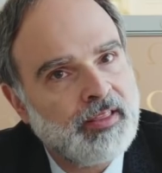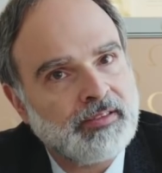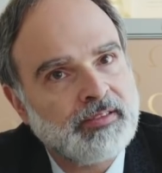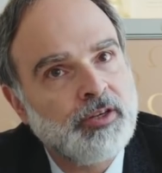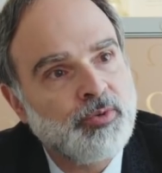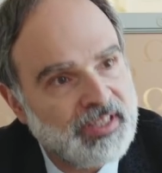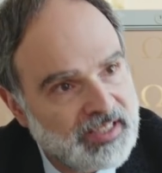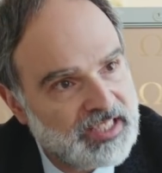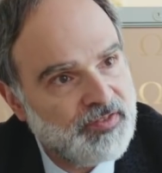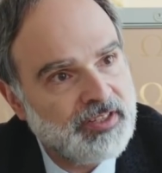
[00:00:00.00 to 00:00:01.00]
that
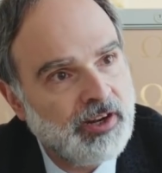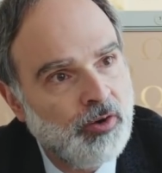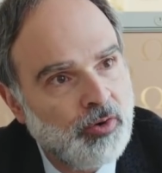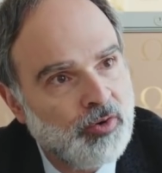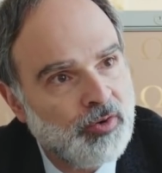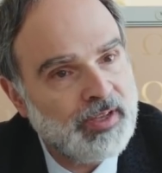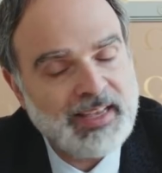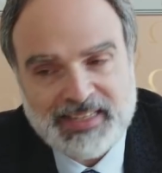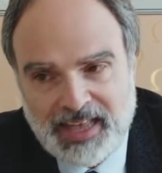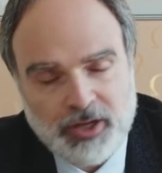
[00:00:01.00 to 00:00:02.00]
receives a logo
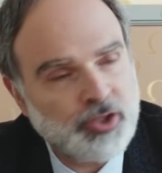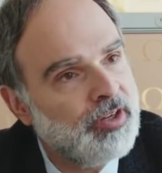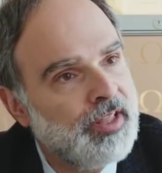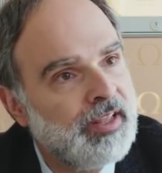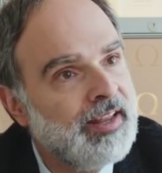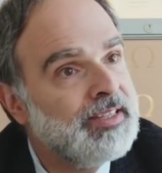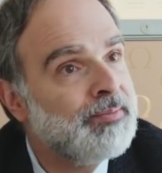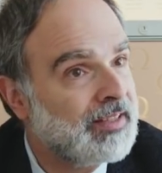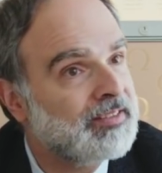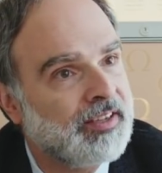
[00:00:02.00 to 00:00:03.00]
is actually the
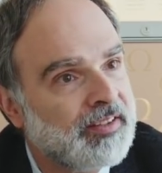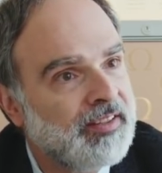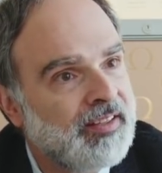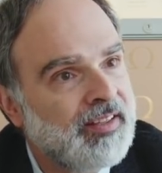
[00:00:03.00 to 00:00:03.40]
Ladymatic,